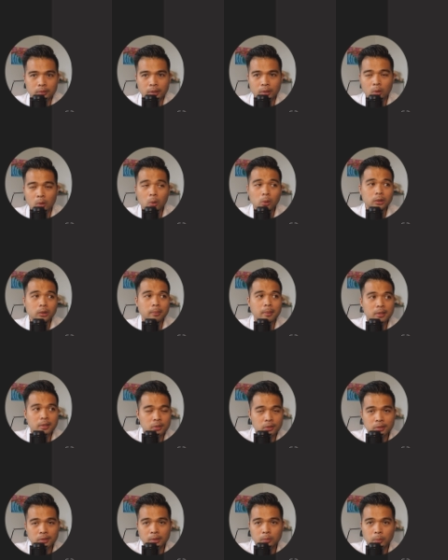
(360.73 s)
you know, all the
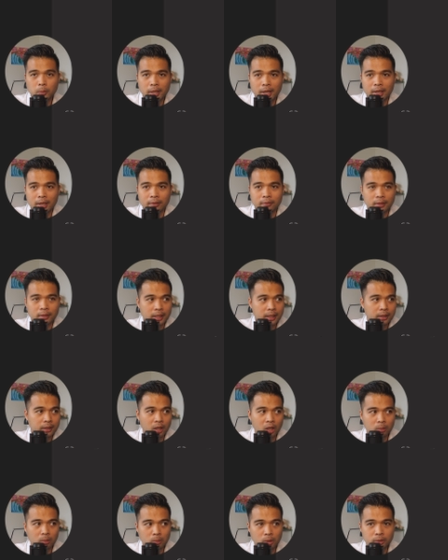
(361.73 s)
measures that we have in
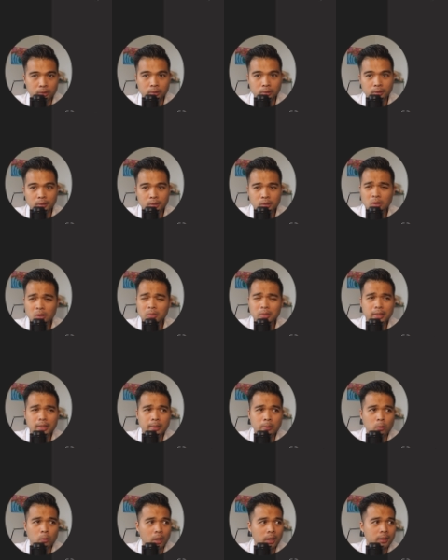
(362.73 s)
our model. There's
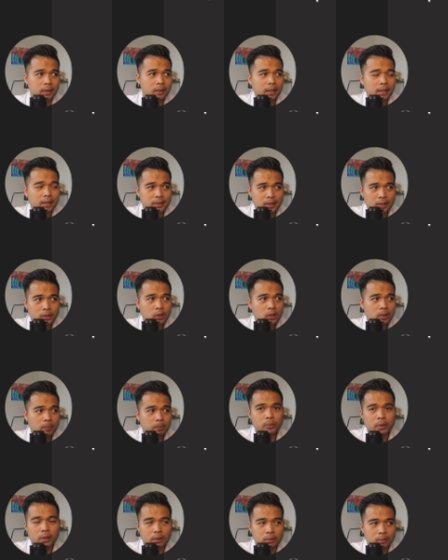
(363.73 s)
only one, and it's actually,
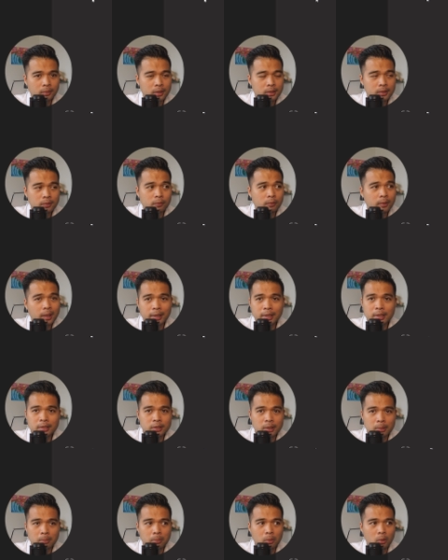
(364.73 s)
you know, it's a very
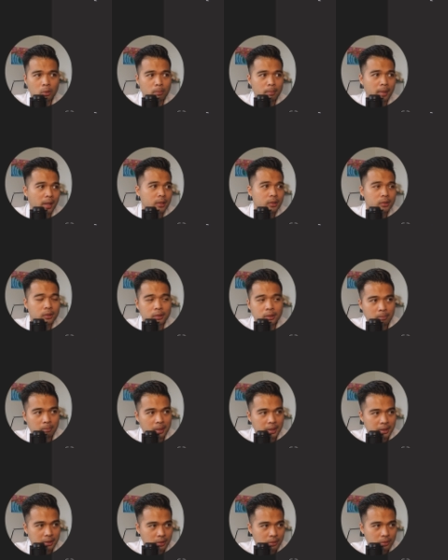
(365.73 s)
simple measure,
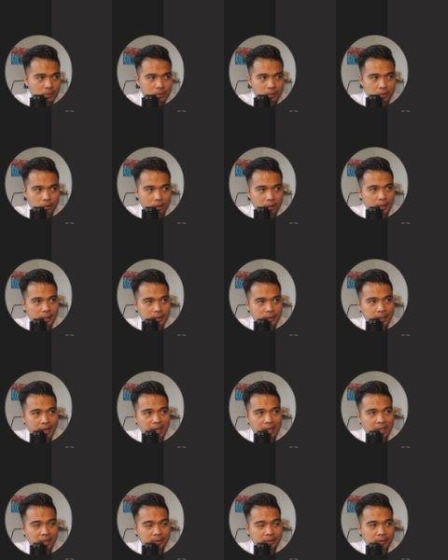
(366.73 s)
mind you. So it's
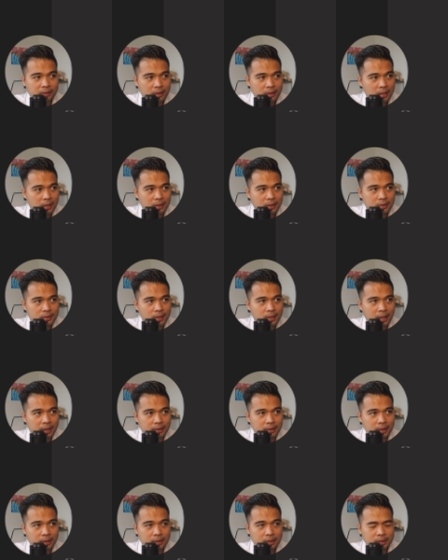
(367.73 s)
highlighted here
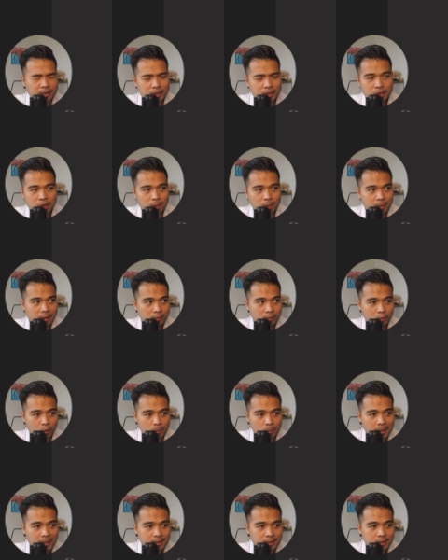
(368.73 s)
saying that it needs to be
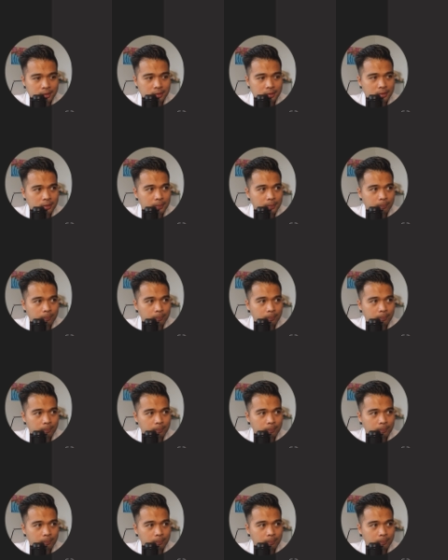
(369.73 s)
formatted.